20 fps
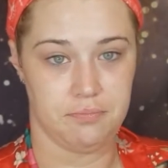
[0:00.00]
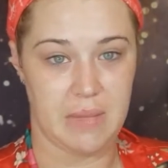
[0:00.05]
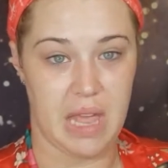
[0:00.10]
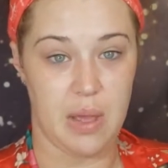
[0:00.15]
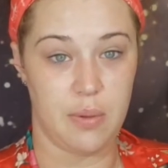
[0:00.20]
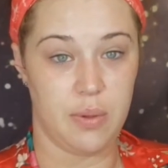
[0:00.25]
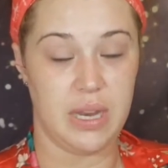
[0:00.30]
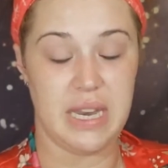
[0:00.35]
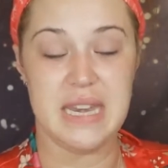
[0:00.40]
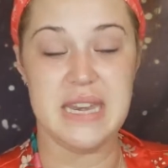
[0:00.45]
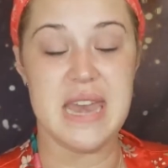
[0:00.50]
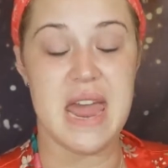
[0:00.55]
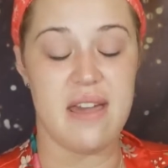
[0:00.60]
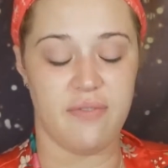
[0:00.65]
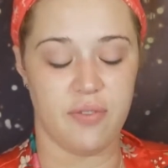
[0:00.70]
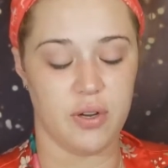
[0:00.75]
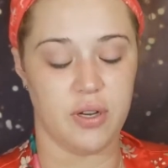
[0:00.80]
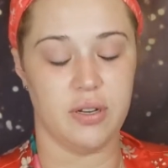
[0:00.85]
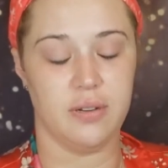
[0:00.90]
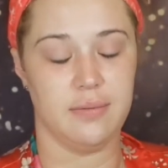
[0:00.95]
I will
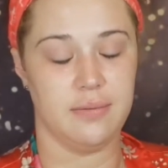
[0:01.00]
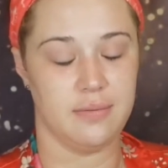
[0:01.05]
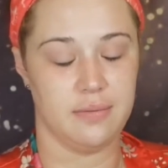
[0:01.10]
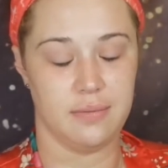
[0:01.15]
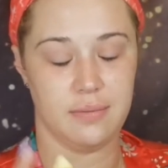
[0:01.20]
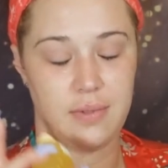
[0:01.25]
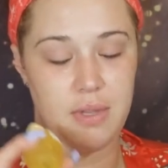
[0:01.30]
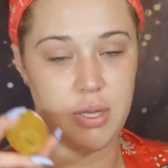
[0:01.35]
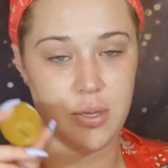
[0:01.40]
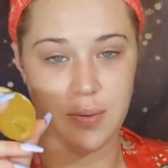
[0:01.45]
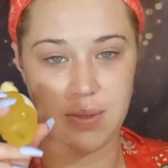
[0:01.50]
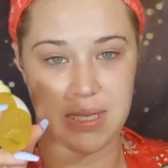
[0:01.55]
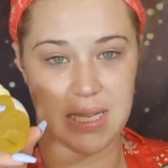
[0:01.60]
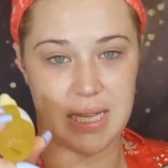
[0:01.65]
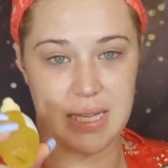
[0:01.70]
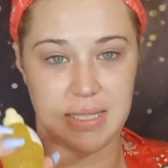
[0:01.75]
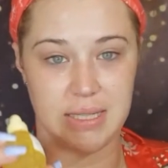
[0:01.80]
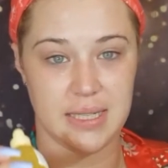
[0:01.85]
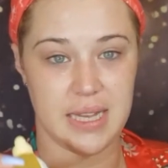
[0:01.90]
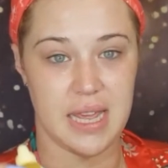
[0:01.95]
never use
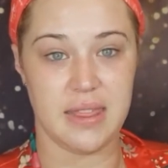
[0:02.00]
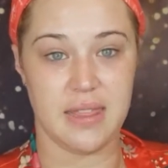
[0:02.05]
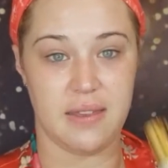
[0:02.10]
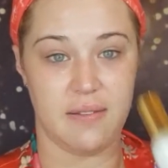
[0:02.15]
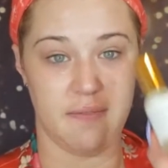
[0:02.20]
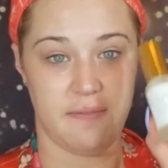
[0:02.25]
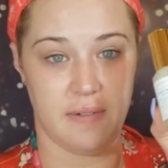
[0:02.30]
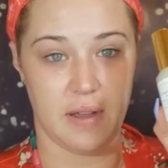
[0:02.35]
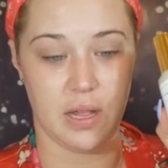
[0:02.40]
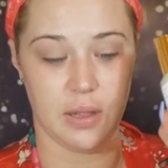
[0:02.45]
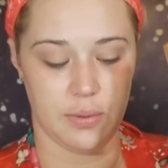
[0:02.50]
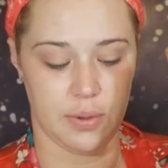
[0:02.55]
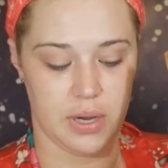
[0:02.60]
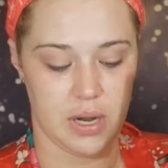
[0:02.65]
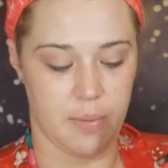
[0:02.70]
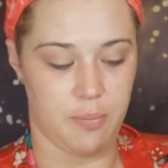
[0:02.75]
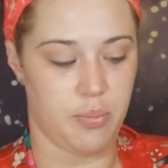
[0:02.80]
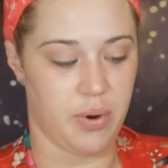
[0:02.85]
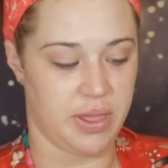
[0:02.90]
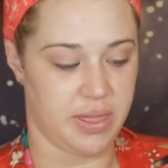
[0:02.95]
this and then follow
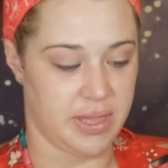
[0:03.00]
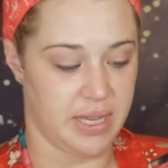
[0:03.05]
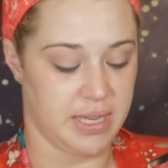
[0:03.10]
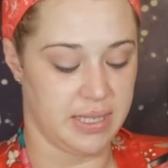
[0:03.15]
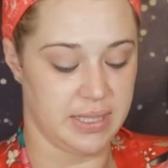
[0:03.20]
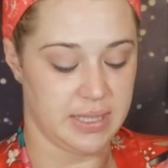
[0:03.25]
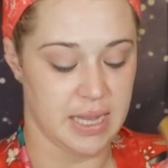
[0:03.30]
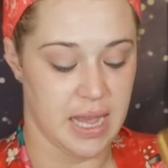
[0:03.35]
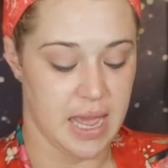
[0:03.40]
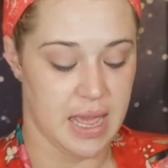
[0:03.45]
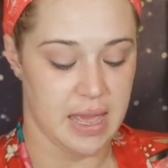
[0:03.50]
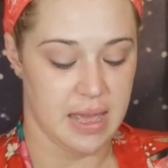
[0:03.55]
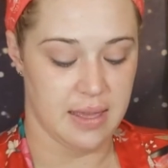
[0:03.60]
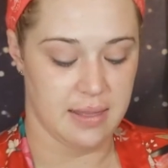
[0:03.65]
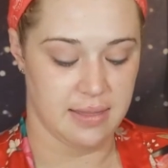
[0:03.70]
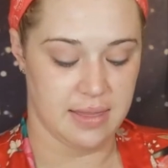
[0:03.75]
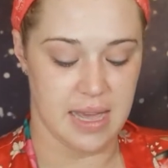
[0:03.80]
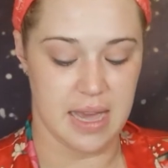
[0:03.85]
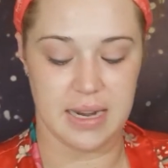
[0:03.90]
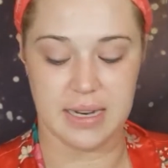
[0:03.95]
it up with this.
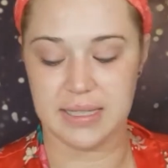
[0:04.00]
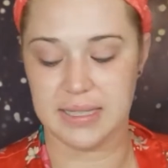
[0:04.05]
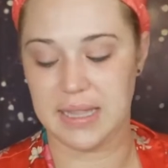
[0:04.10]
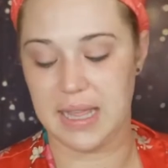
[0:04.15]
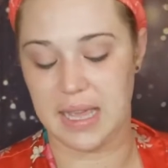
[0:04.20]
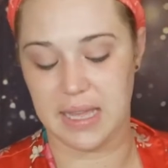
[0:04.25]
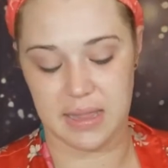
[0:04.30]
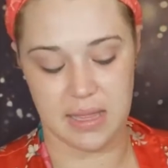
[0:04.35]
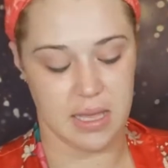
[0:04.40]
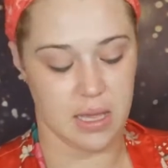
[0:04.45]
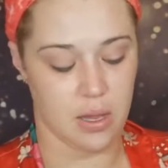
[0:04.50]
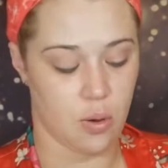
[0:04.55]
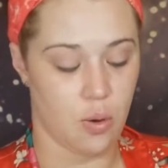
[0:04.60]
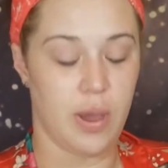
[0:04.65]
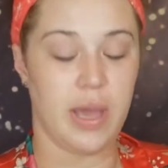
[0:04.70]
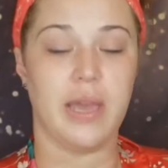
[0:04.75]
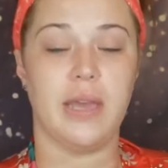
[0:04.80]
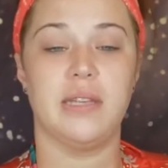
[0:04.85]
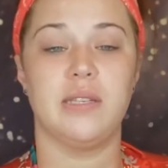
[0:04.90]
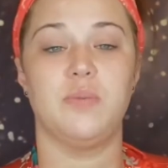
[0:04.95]
That is like the
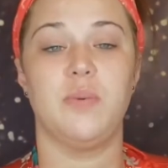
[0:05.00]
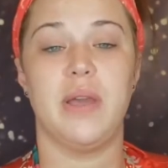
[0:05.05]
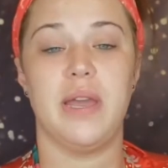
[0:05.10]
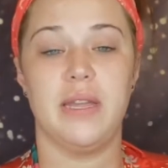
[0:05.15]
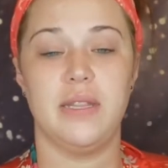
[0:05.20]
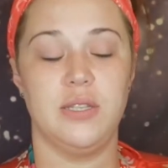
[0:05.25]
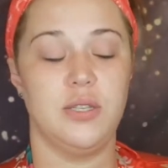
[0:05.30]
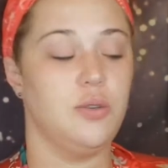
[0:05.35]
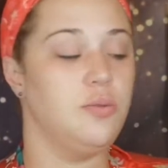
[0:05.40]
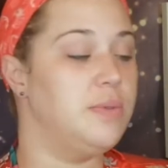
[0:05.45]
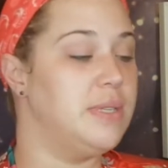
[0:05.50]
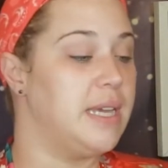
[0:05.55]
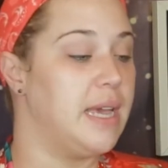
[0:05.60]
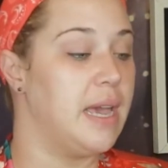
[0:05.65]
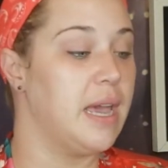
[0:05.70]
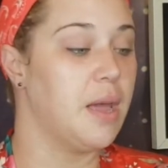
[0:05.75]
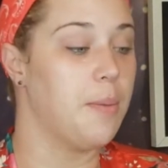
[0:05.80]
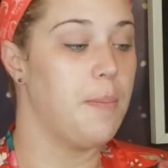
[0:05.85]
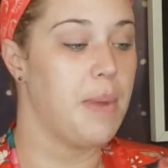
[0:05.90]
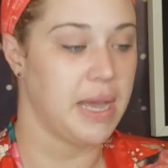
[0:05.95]
quickest way to
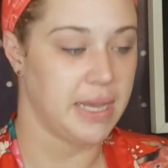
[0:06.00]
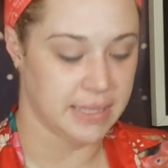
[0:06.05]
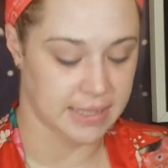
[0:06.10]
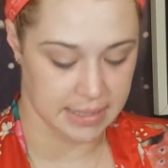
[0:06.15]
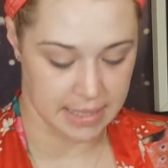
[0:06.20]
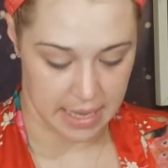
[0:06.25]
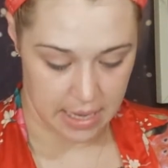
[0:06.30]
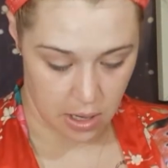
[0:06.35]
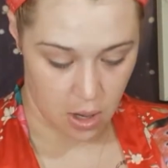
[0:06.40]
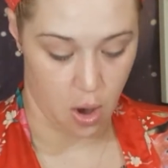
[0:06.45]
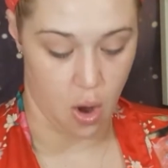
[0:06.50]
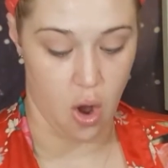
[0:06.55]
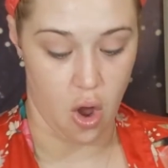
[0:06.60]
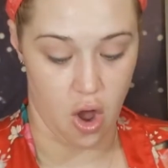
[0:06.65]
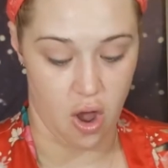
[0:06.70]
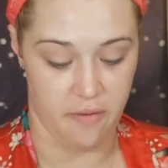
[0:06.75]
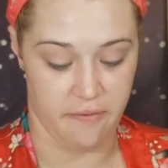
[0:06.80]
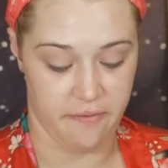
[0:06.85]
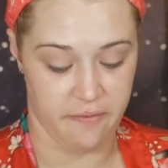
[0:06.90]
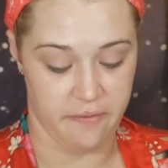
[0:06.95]
take my skin off.